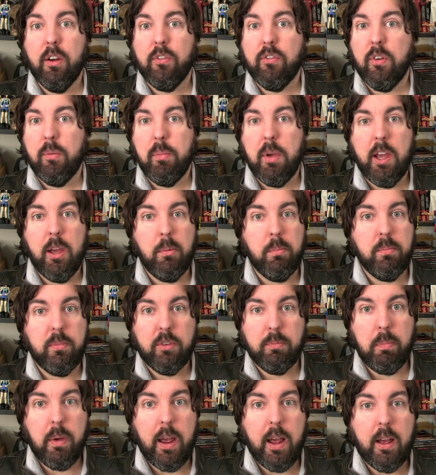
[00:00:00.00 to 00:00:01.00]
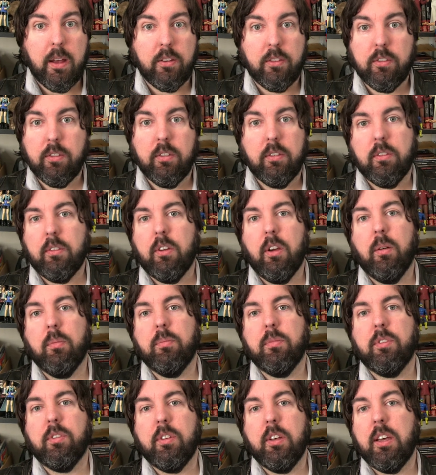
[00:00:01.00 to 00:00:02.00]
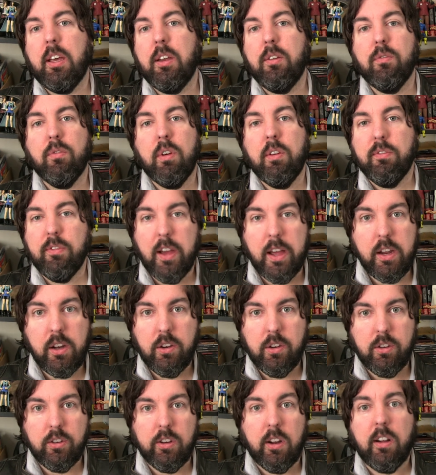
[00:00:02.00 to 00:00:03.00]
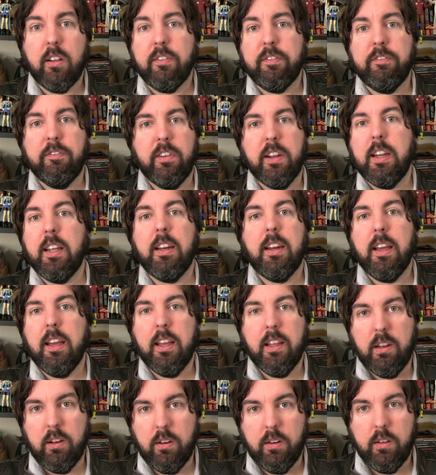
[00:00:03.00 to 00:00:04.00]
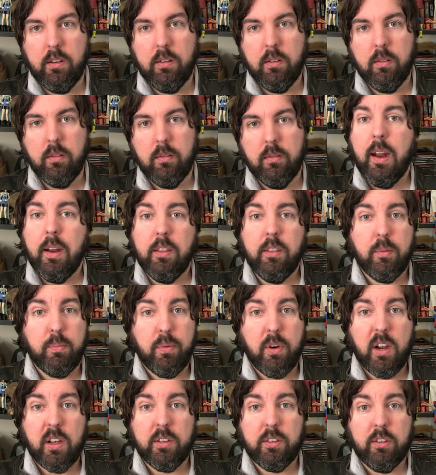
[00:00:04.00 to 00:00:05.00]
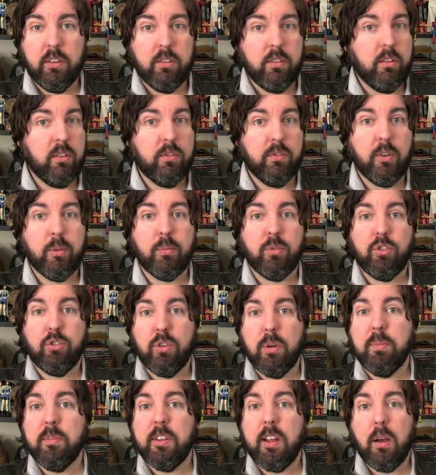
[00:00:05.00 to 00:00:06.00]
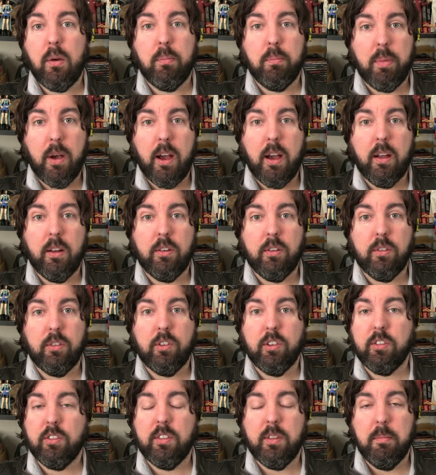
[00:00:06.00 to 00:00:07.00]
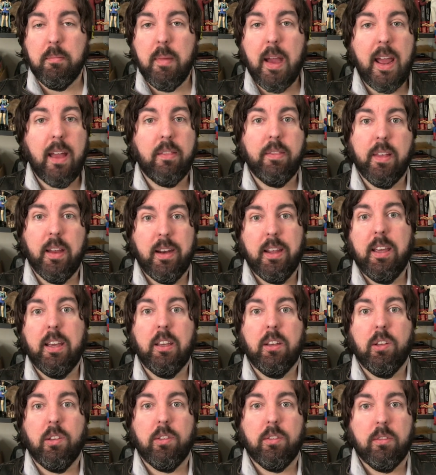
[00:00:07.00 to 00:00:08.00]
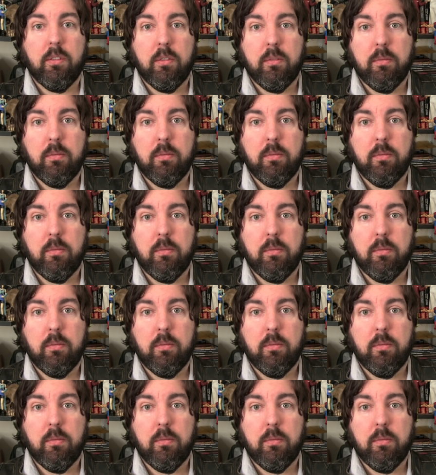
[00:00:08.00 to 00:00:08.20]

from M's past comes seeking revenge and a fitting end. And in the process, this film strips down Bond to just the man that he is.